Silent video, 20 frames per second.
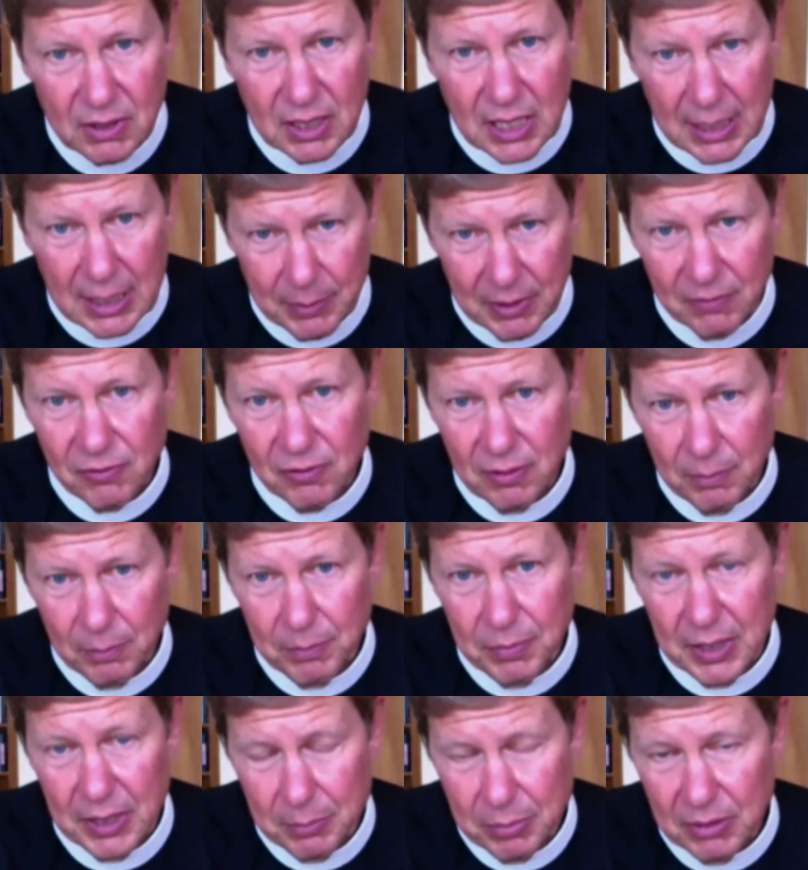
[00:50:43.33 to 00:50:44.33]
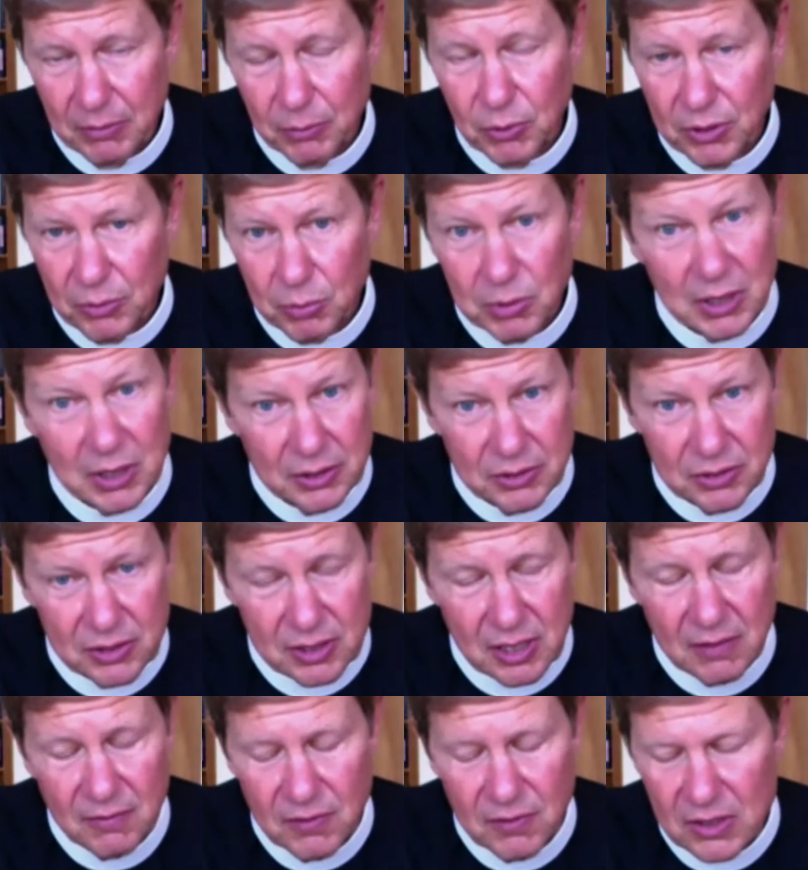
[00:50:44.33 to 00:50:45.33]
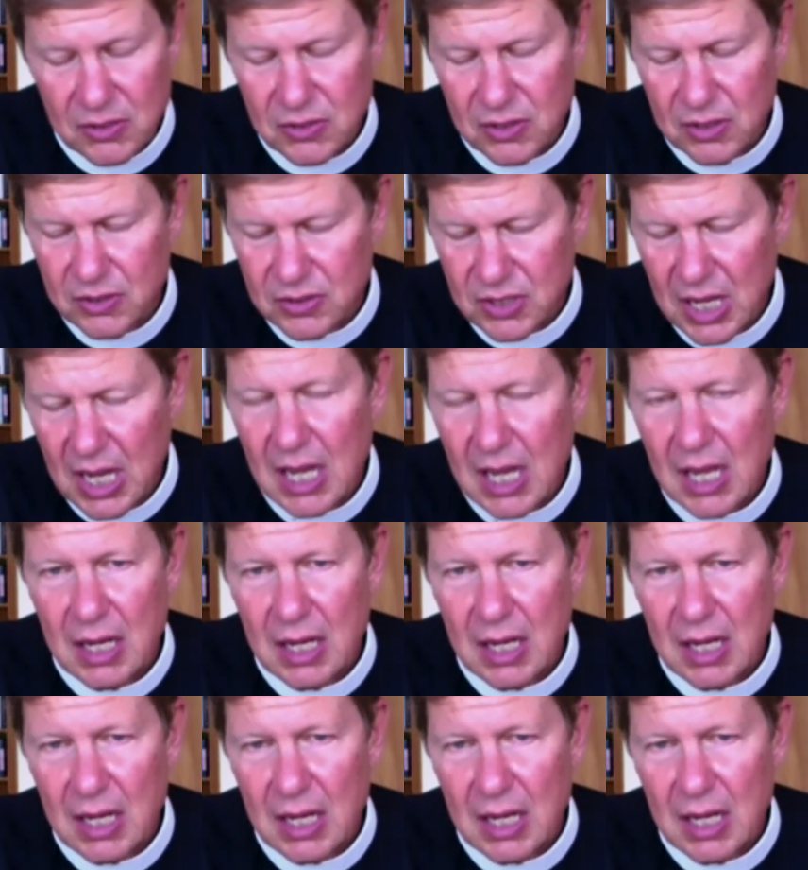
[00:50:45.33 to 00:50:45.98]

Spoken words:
coming from people with religious convictions.